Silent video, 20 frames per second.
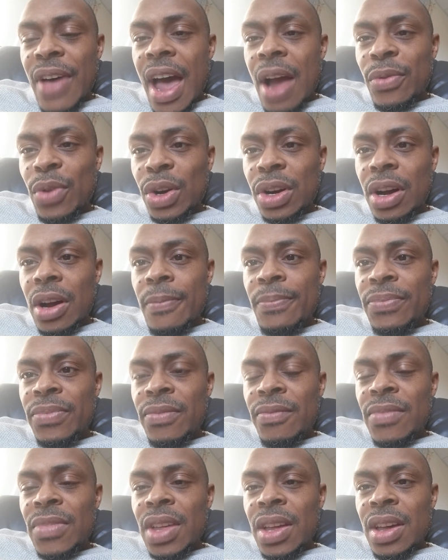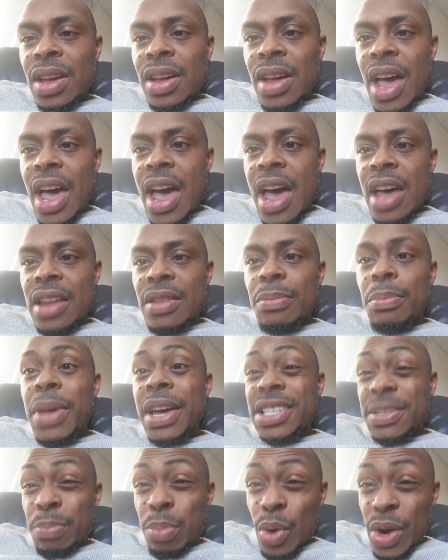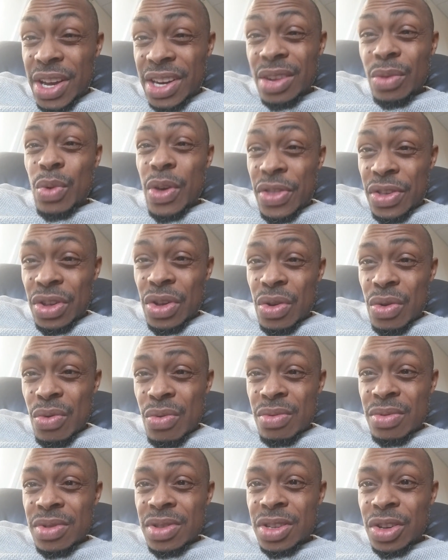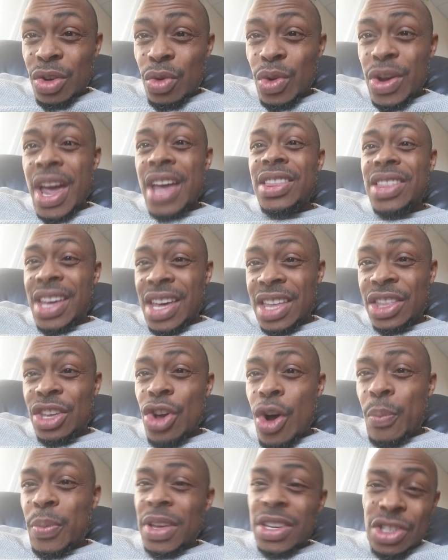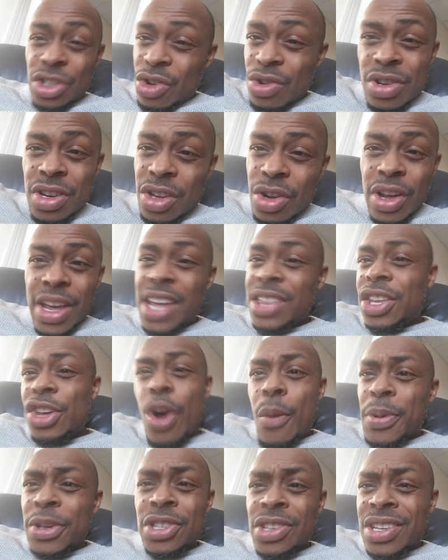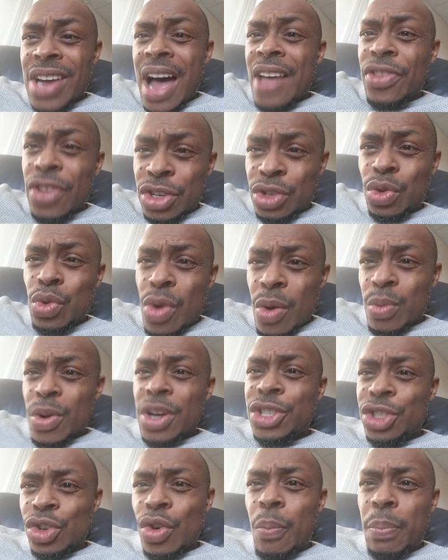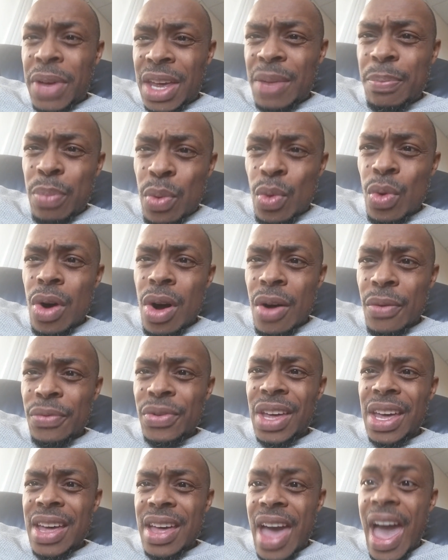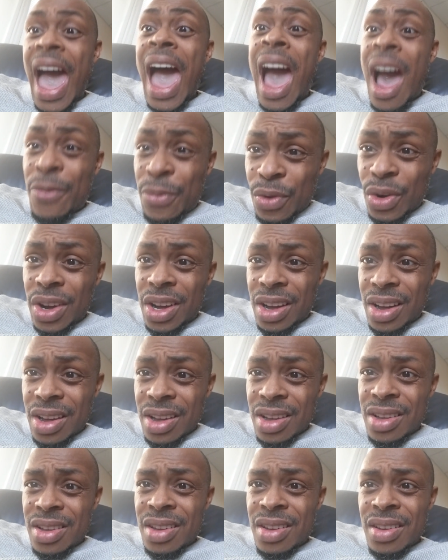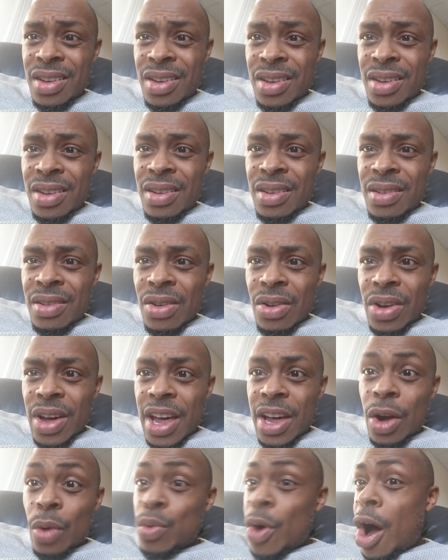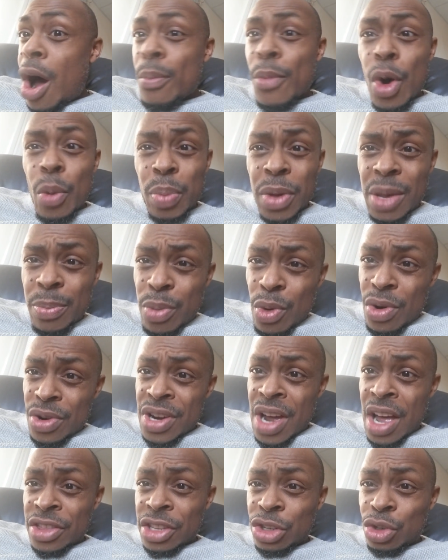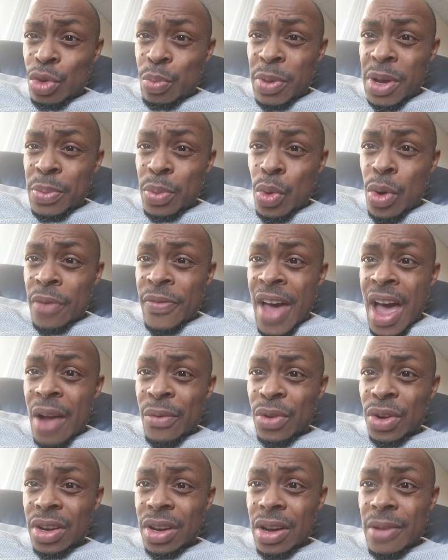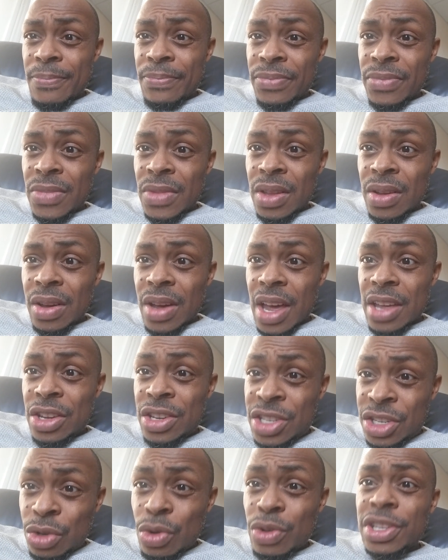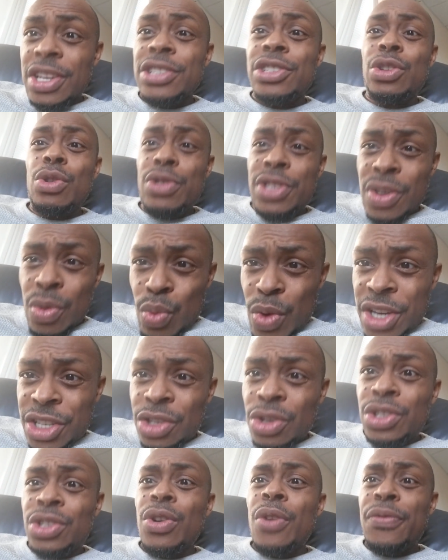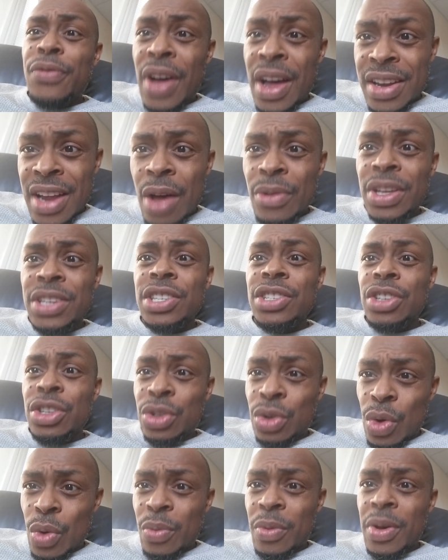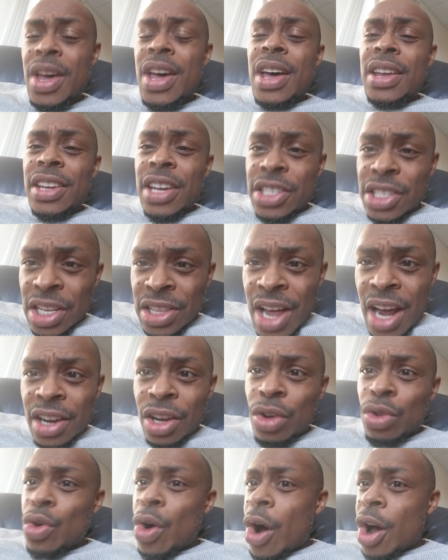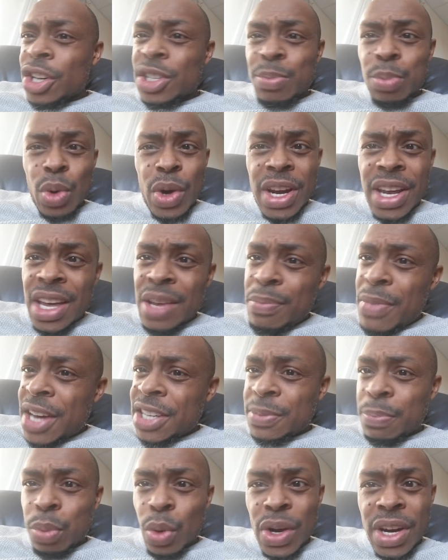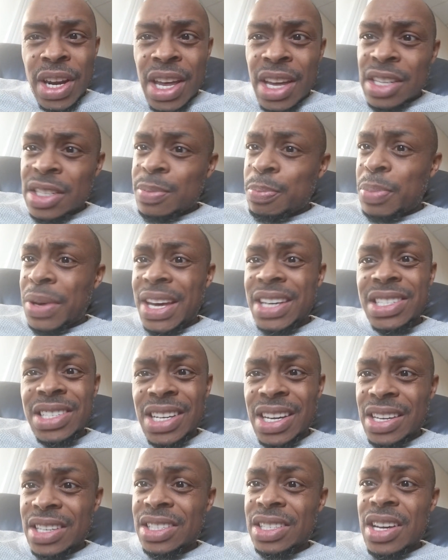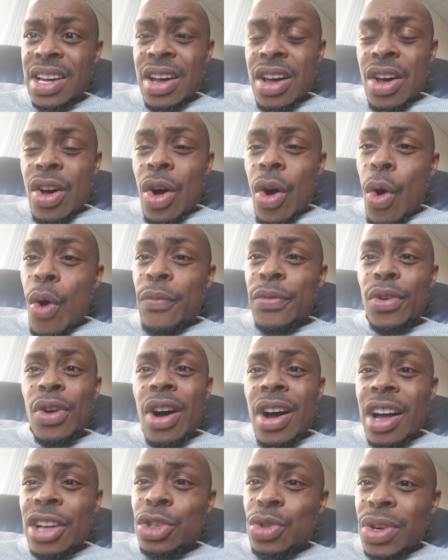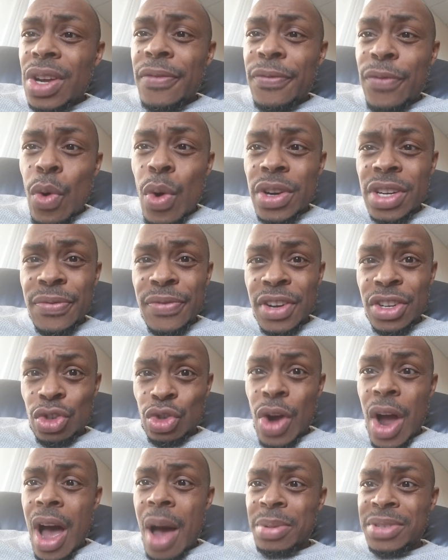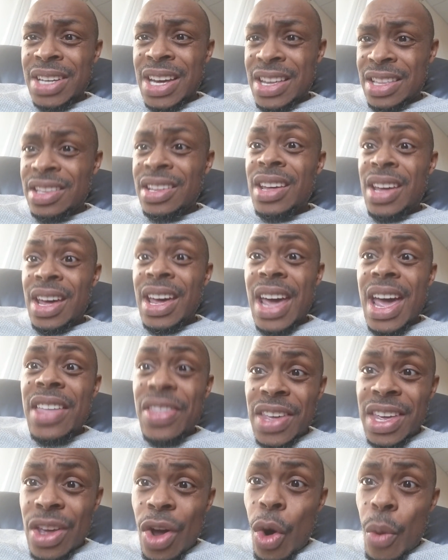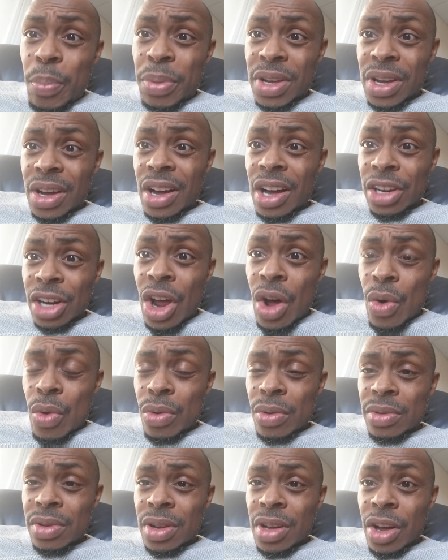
Africa and mixed breeded with you to create the Ethiopians. Your Ethiopians are not the true original people of Africa. Okay, Oromo people are not the true people of Africa. Okay, you should do some research, you'll find out this is the truth. There's a lot of crossbreeding, mixed breeding species. Over 104 different tribes in Ethiopia alone.